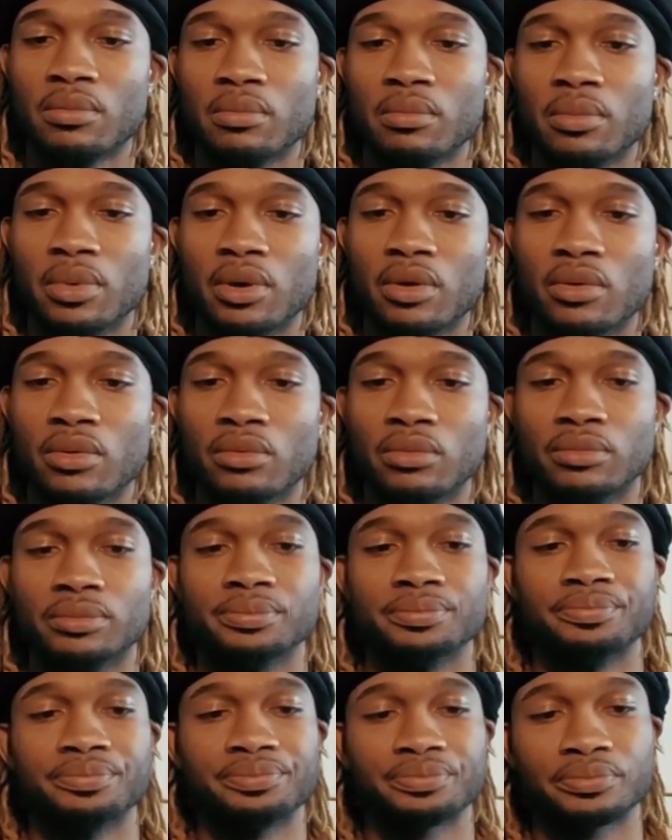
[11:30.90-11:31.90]
Boom,
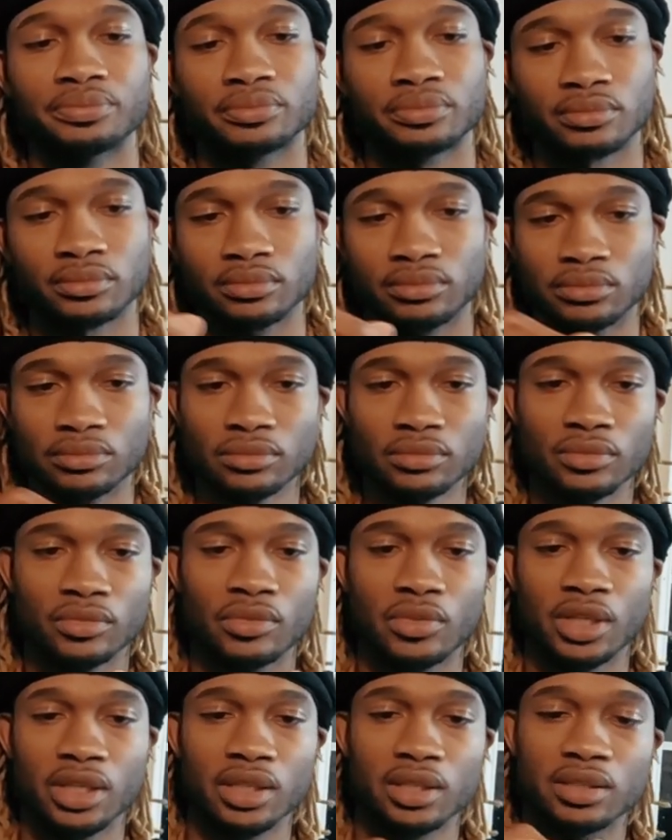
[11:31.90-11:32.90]

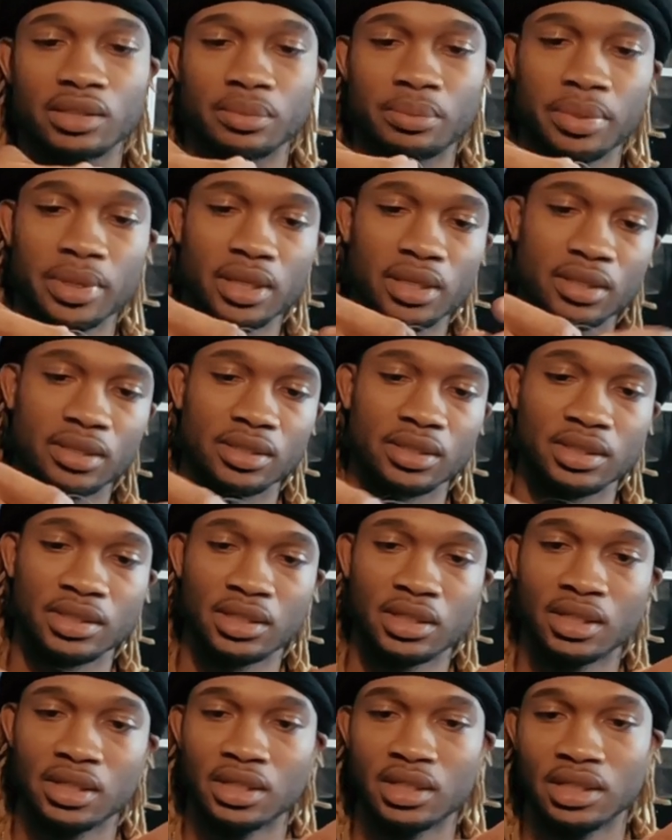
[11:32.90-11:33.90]
easy peasy.
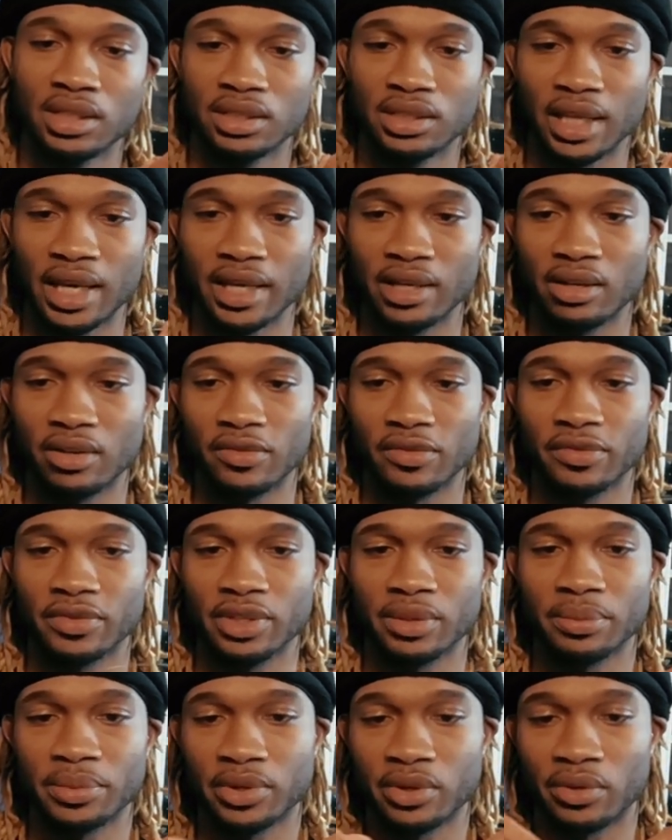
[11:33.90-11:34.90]
Now you're gonna
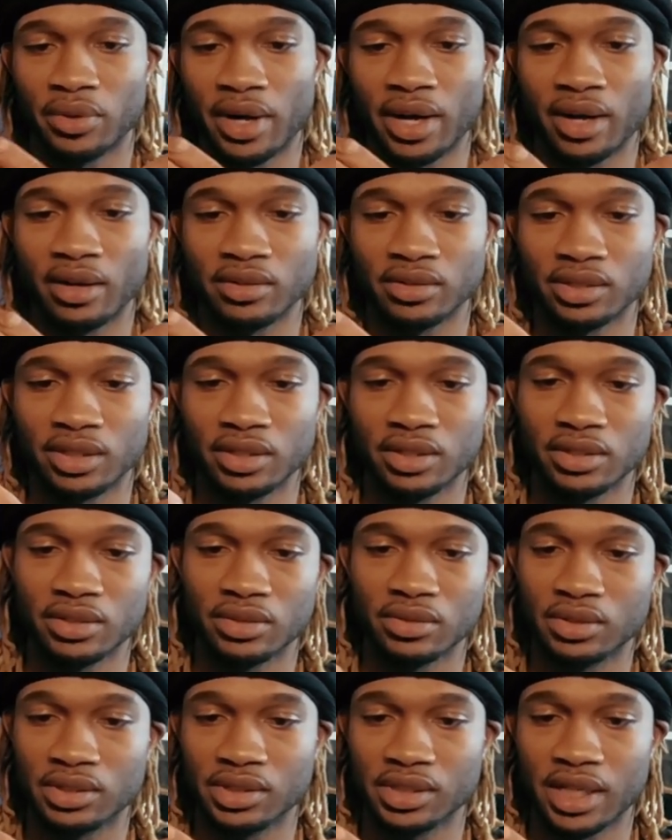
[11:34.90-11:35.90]
flip it around so you can
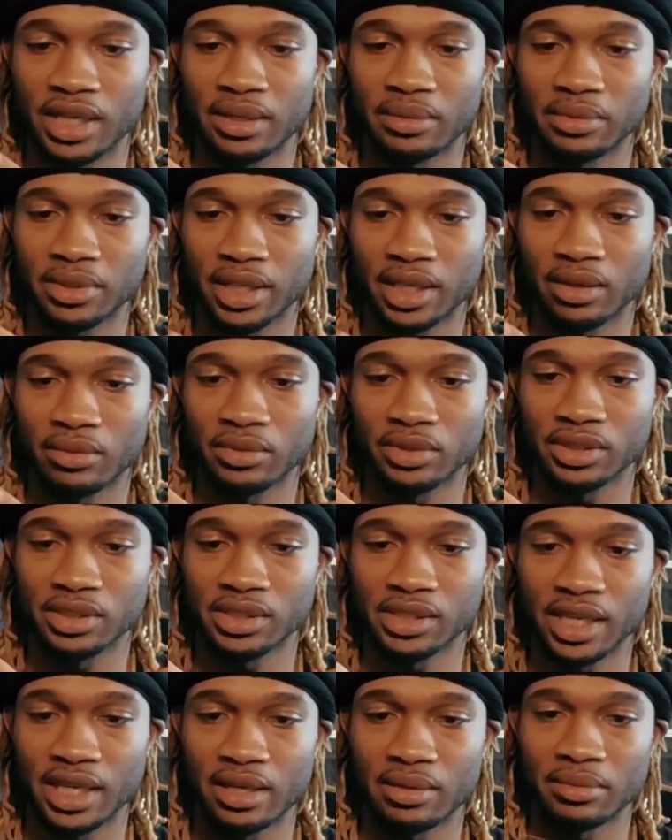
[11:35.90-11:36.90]
do the same thing with the
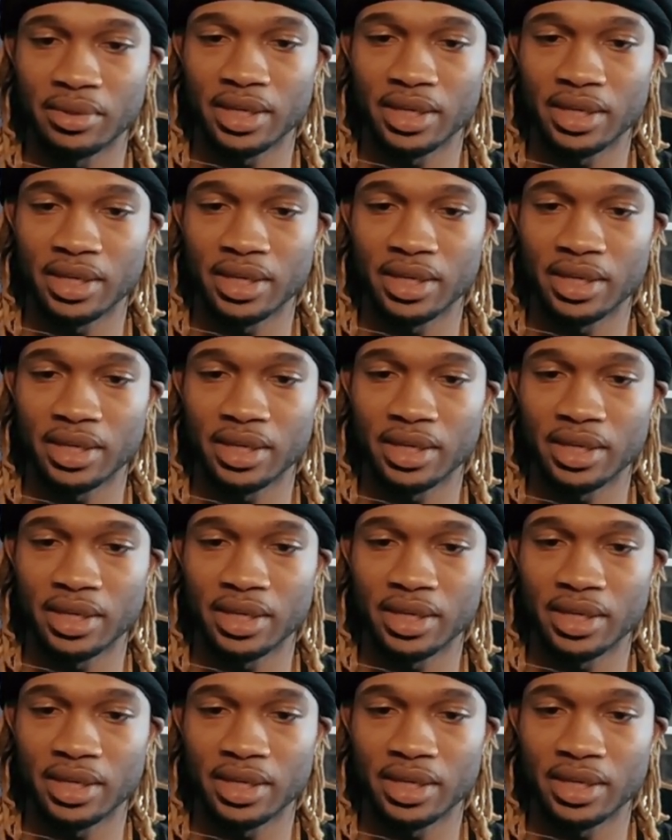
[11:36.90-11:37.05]
same